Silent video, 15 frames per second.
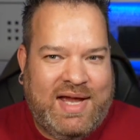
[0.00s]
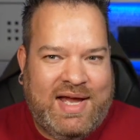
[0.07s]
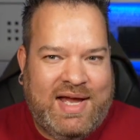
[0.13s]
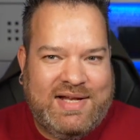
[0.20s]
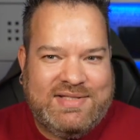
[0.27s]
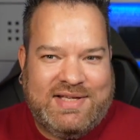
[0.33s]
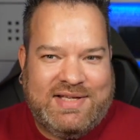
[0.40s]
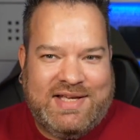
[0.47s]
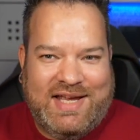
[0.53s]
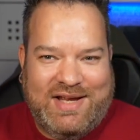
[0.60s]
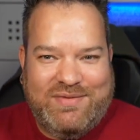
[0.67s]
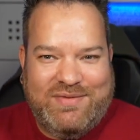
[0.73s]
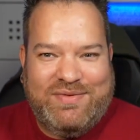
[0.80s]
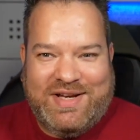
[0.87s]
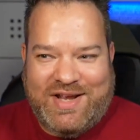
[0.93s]
at
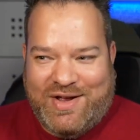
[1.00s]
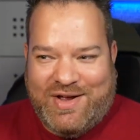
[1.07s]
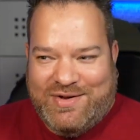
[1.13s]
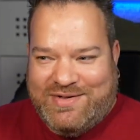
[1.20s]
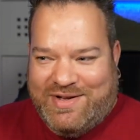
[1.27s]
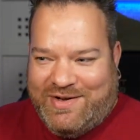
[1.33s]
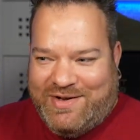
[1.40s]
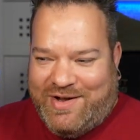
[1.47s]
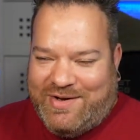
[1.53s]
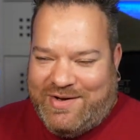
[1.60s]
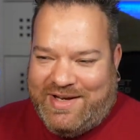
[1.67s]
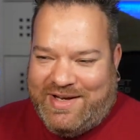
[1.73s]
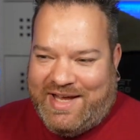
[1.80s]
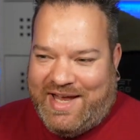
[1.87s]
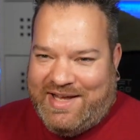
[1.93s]

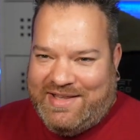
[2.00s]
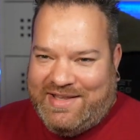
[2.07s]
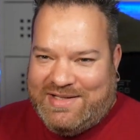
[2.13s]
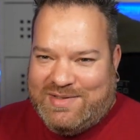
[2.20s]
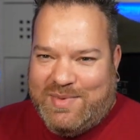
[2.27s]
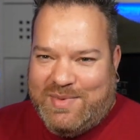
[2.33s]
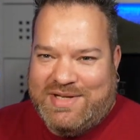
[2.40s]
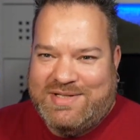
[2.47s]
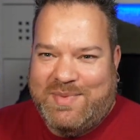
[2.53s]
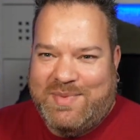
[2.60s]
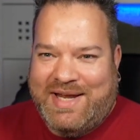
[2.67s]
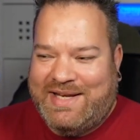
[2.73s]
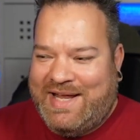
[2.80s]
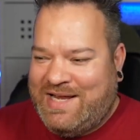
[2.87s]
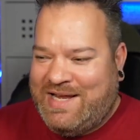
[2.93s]
kingofvideo.co.uk. That's my
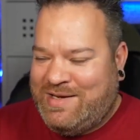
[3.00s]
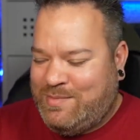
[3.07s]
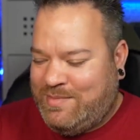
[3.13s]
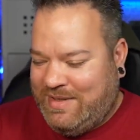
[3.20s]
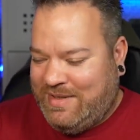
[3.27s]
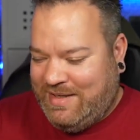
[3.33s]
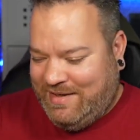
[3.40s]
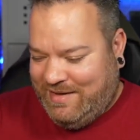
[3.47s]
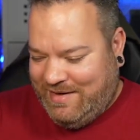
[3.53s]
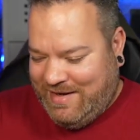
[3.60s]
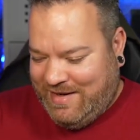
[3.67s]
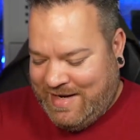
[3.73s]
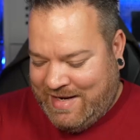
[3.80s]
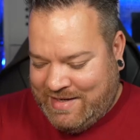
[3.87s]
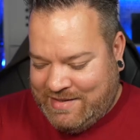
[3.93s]
domain name.
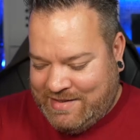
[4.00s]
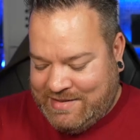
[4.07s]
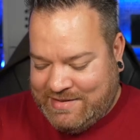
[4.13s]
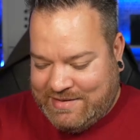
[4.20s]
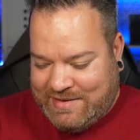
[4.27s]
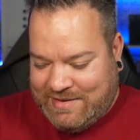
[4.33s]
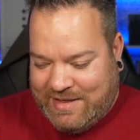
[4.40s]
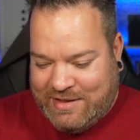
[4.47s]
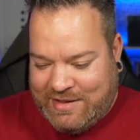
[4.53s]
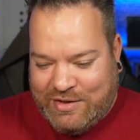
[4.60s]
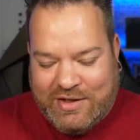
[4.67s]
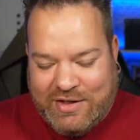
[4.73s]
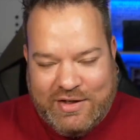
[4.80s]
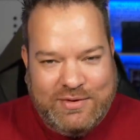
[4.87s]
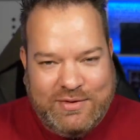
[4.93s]
And
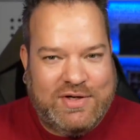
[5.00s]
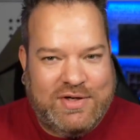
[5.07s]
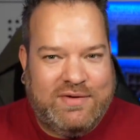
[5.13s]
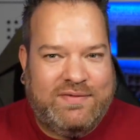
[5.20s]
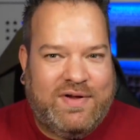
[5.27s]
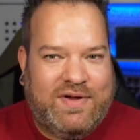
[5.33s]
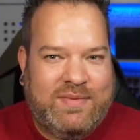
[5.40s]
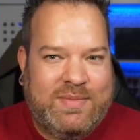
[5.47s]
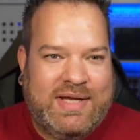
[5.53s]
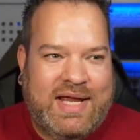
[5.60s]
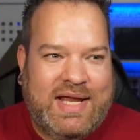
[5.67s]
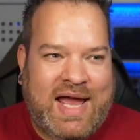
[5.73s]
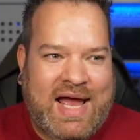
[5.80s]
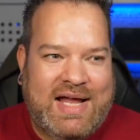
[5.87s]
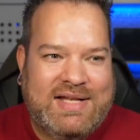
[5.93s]
you can also find
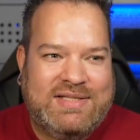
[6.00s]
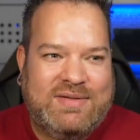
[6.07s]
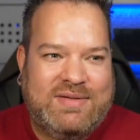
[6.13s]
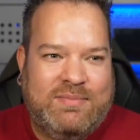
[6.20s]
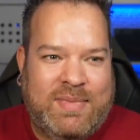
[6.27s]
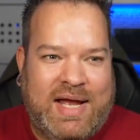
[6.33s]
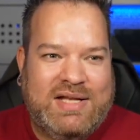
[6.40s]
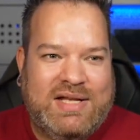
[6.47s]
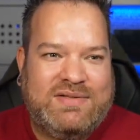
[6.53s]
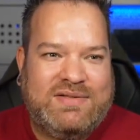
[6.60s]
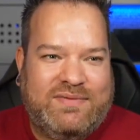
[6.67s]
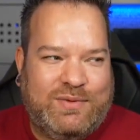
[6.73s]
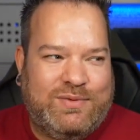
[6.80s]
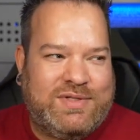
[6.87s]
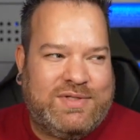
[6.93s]
me at Matt
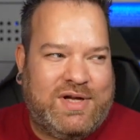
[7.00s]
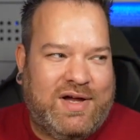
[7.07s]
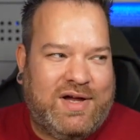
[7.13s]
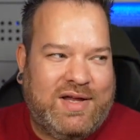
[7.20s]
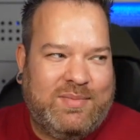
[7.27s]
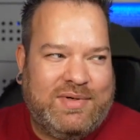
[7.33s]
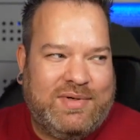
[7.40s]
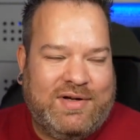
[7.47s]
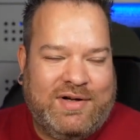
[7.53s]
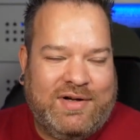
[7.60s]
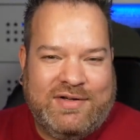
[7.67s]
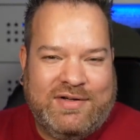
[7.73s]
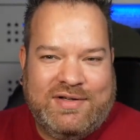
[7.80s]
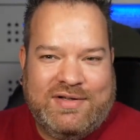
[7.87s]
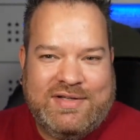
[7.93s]
Fulltime
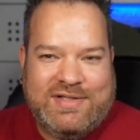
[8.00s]
on the